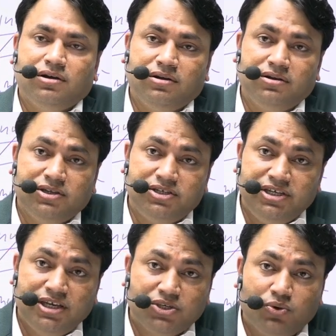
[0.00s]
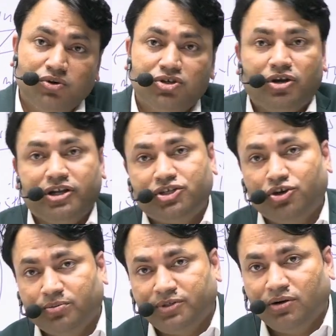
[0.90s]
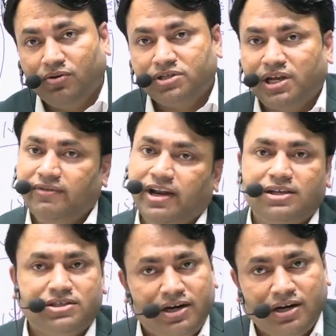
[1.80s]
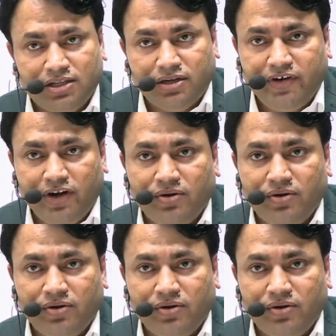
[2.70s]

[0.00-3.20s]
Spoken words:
GS course or history optional course. I will answer in another video.